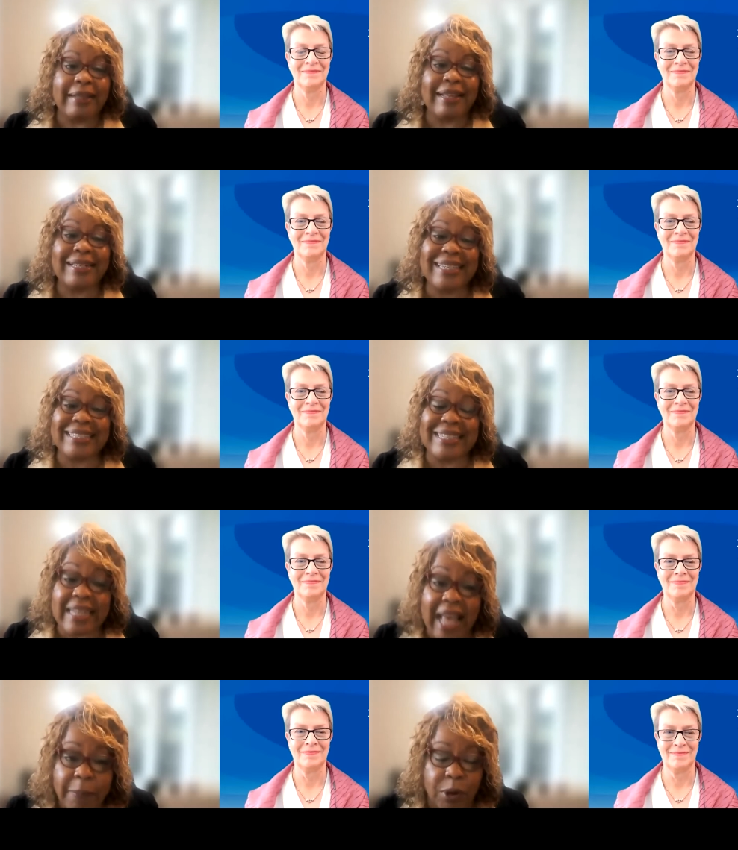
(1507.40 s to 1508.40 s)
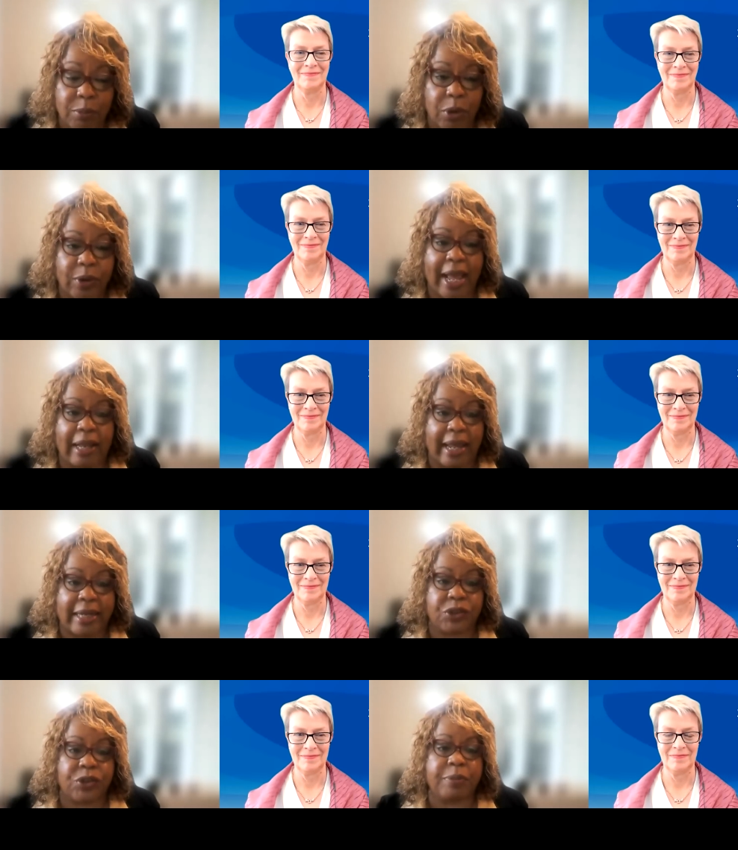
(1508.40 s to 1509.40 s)
Speaker 1: that does not promote
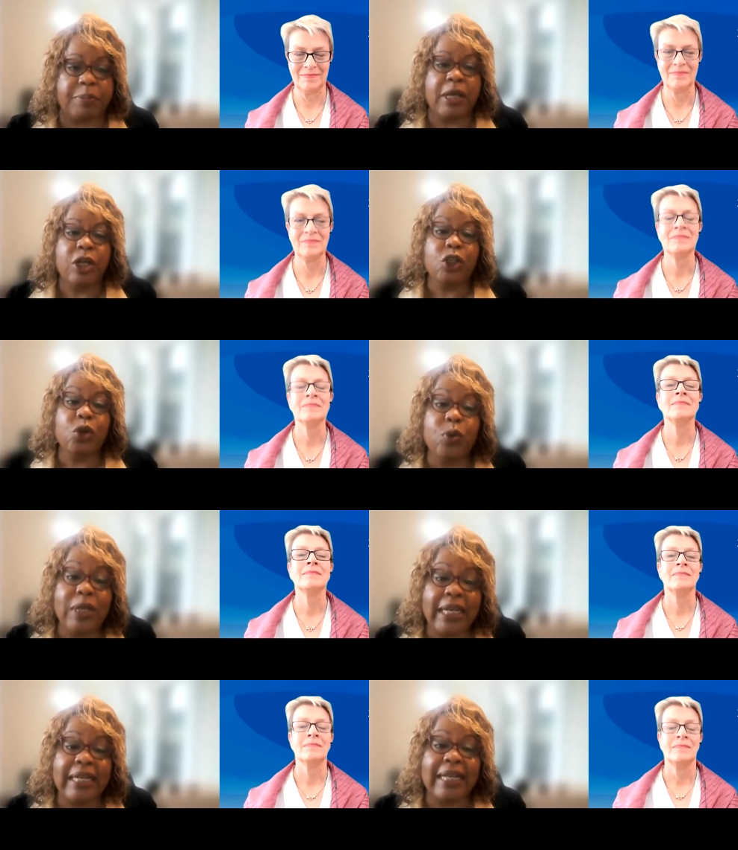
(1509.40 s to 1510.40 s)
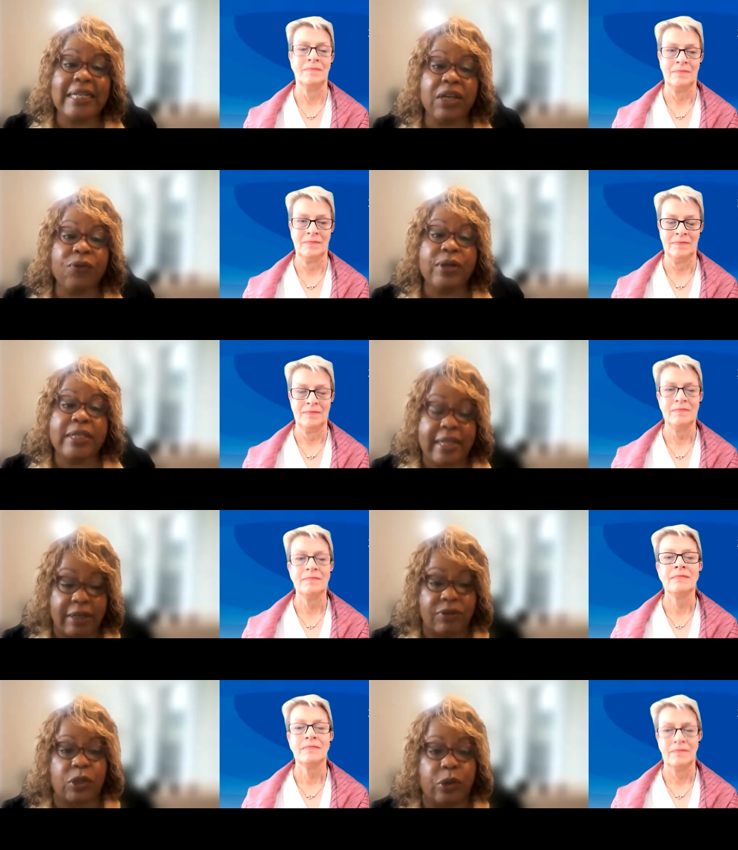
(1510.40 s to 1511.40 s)
allyship, you need a different set
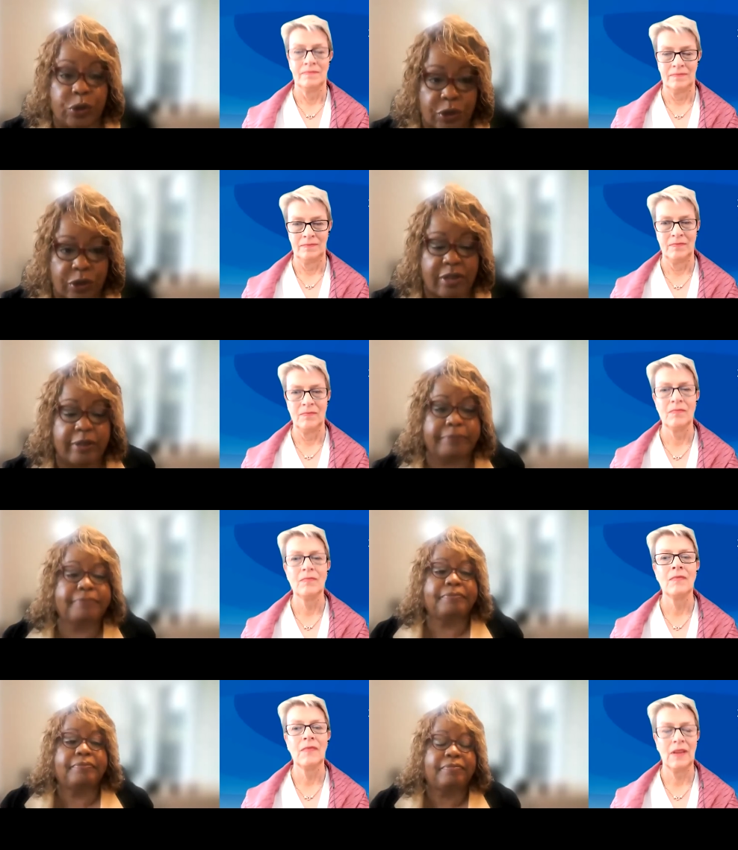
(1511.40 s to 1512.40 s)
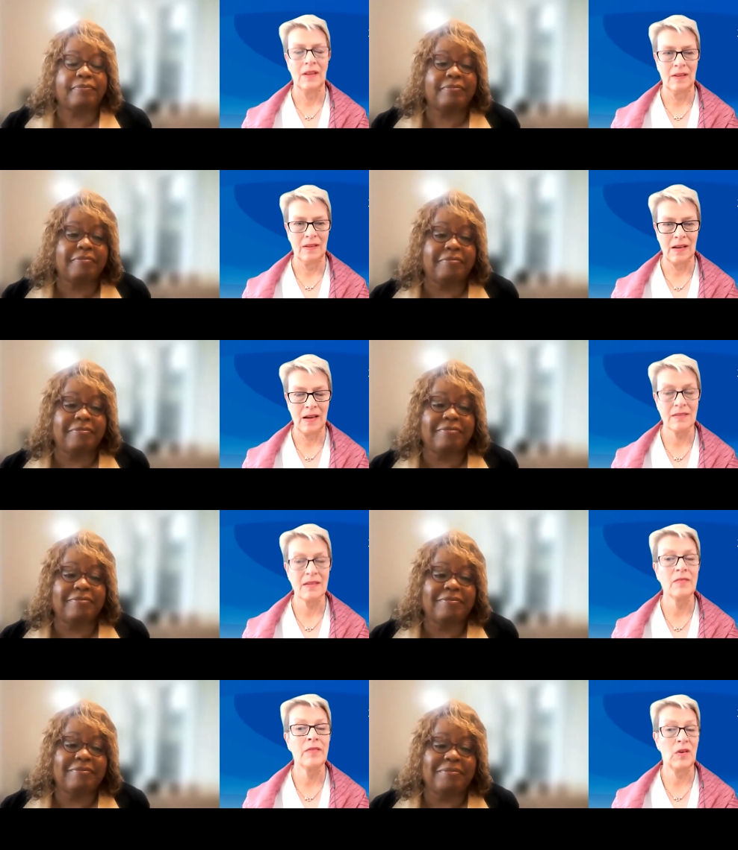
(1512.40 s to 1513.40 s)
of solutions.
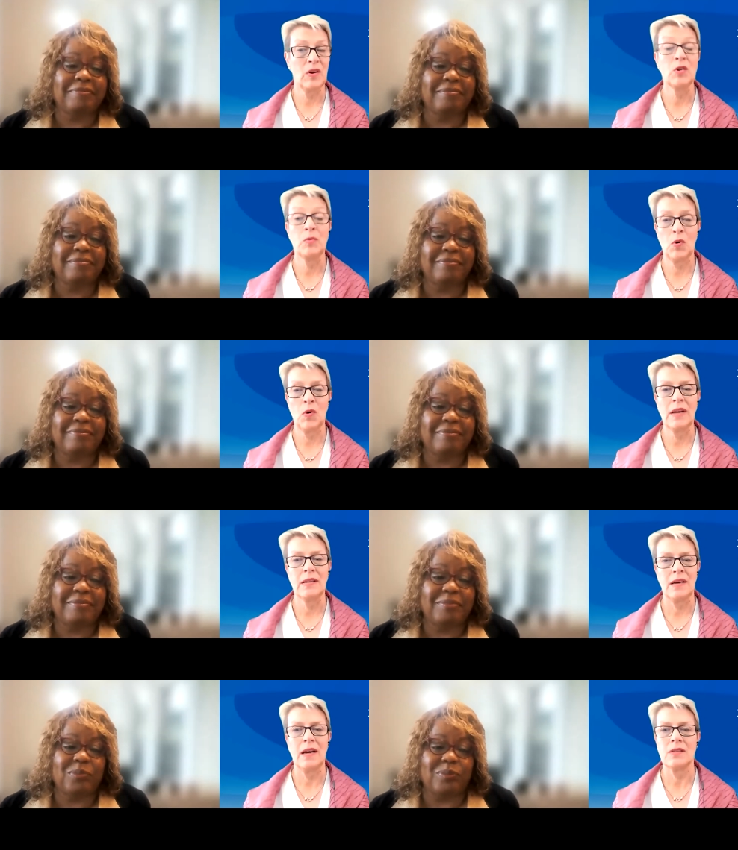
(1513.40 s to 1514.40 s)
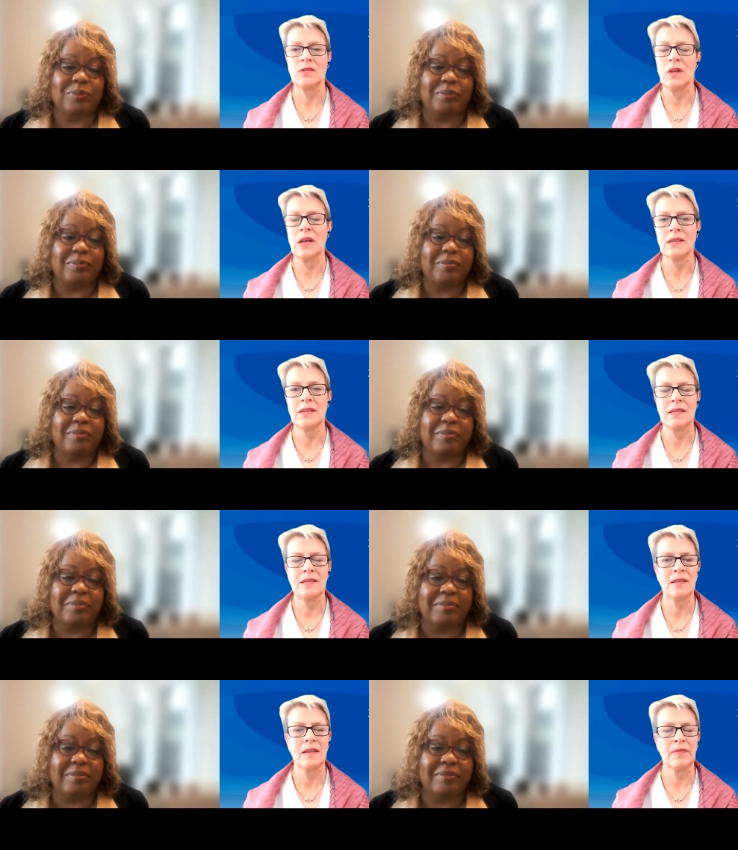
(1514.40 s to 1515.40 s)
Speaker 2: That's a very good point. Actually, it's,
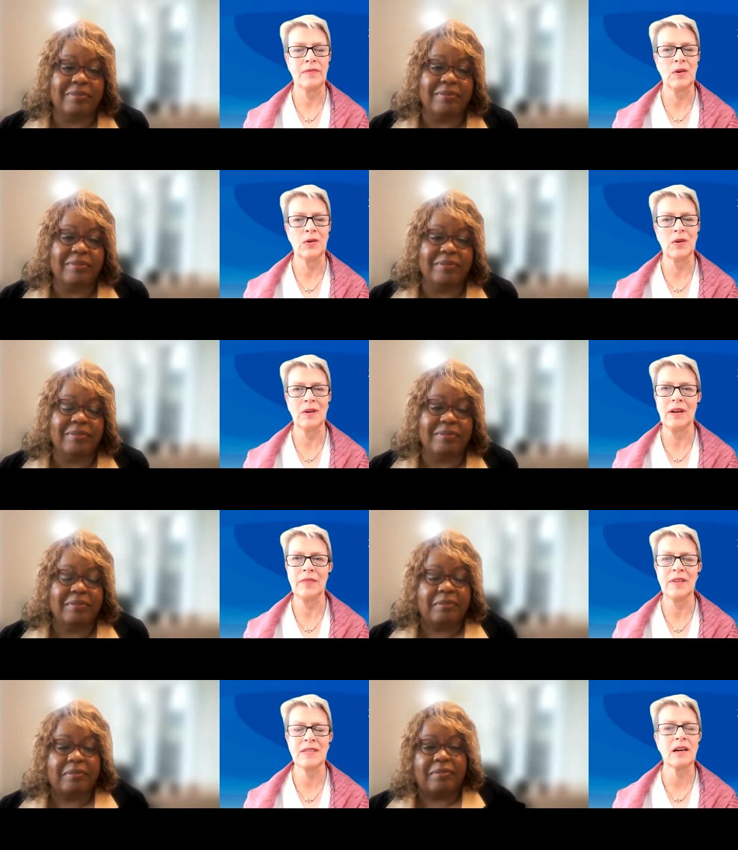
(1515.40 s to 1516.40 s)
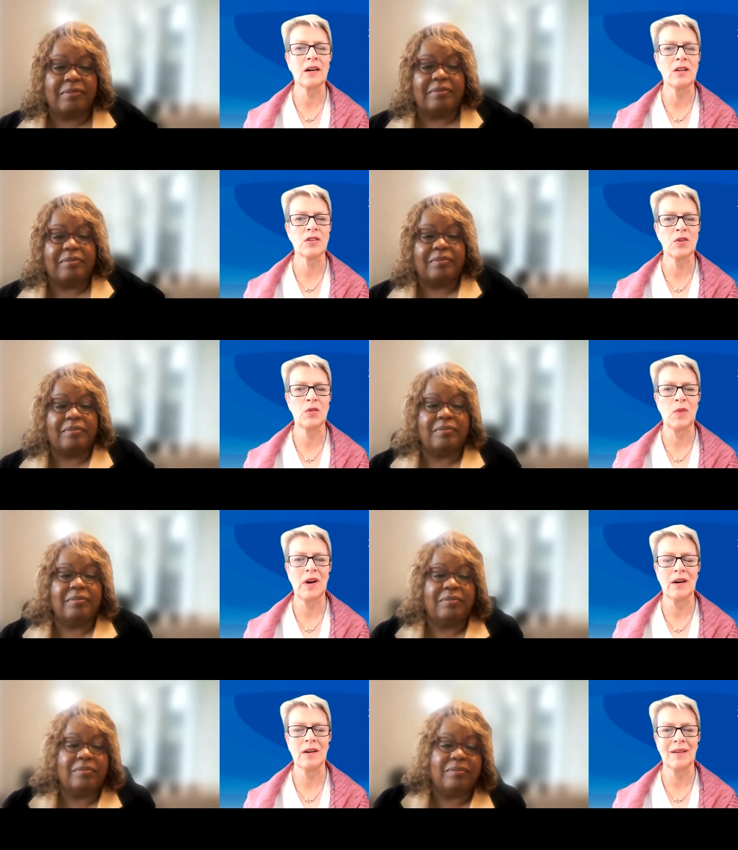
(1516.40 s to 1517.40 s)
that if you're if it's a culture
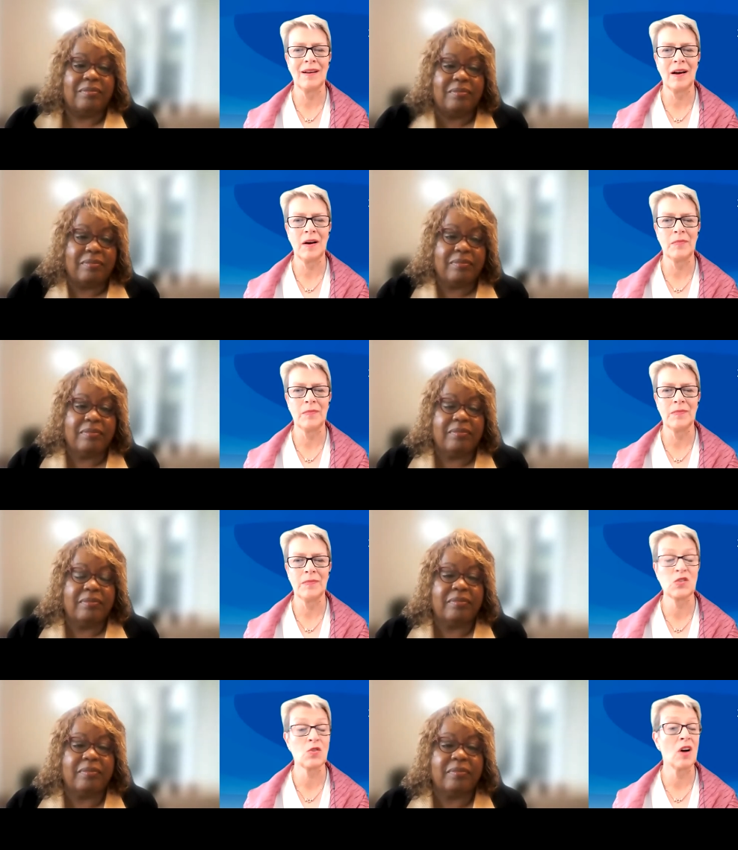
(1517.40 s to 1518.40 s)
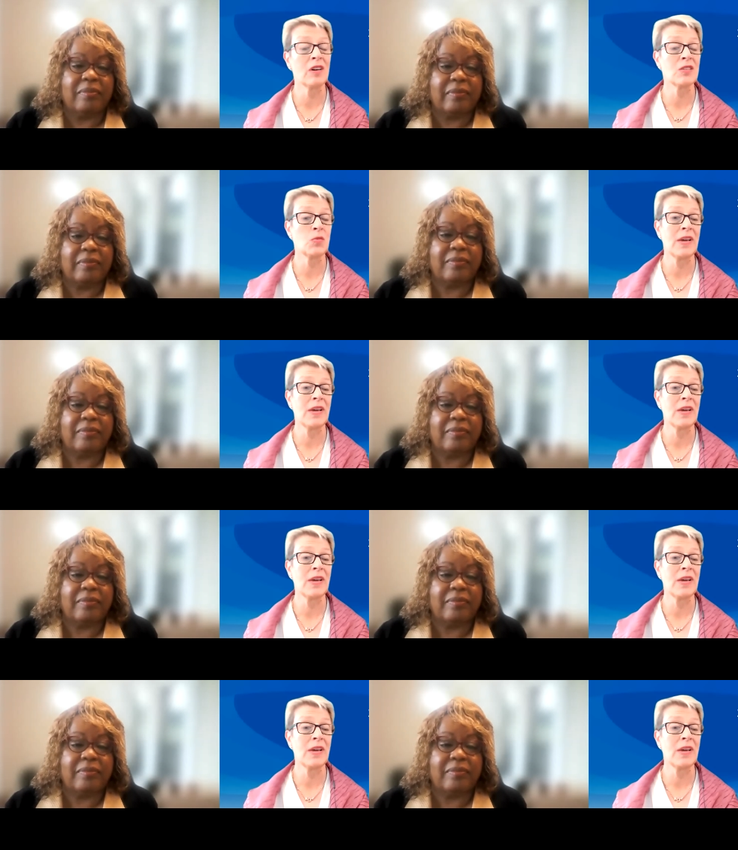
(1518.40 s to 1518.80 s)
where um, the strongest